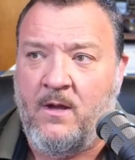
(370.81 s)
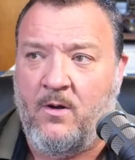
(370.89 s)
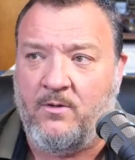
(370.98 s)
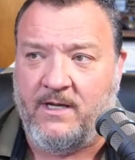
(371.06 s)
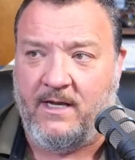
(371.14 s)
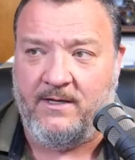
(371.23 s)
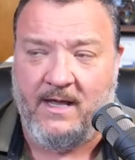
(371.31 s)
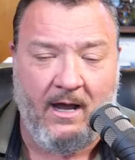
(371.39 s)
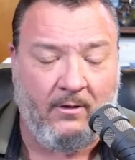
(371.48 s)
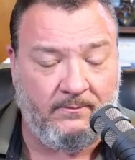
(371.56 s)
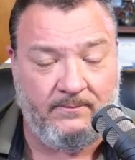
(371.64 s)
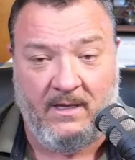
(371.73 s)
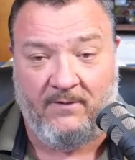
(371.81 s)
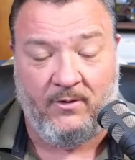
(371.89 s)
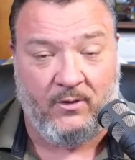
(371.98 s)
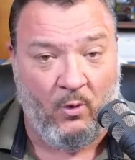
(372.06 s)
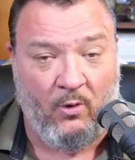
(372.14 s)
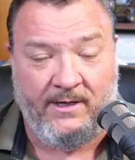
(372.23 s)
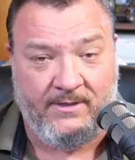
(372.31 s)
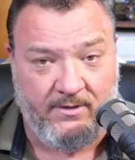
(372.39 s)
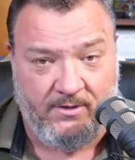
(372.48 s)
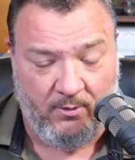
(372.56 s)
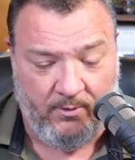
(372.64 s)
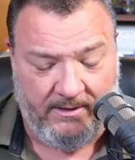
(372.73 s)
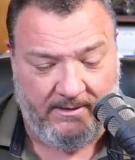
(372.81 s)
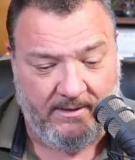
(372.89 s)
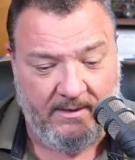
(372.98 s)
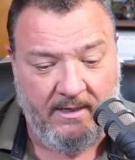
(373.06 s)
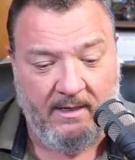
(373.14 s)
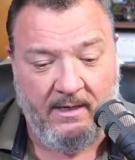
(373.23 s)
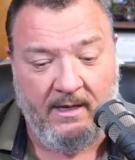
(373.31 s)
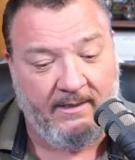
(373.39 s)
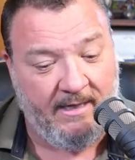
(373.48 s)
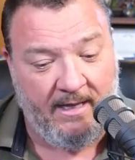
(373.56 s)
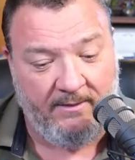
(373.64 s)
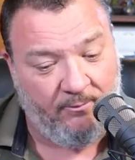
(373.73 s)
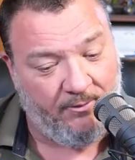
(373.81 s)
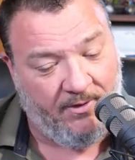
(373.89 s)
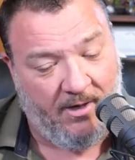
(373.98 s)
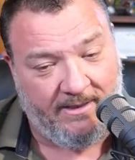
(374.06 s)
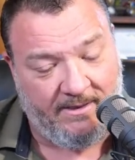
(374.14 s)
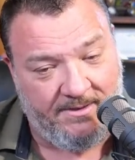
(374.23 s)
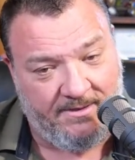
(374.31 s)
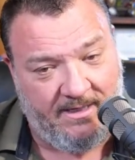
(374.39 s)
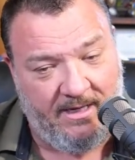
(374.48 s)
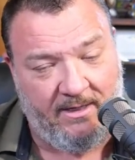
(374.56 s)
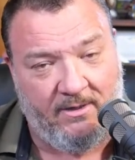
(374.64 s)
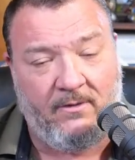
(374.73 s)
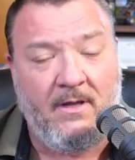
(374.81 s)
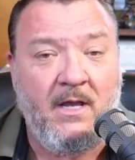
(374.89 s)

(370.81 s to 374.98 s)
Okay, now if you're going to do it, again, we'll talk in scale.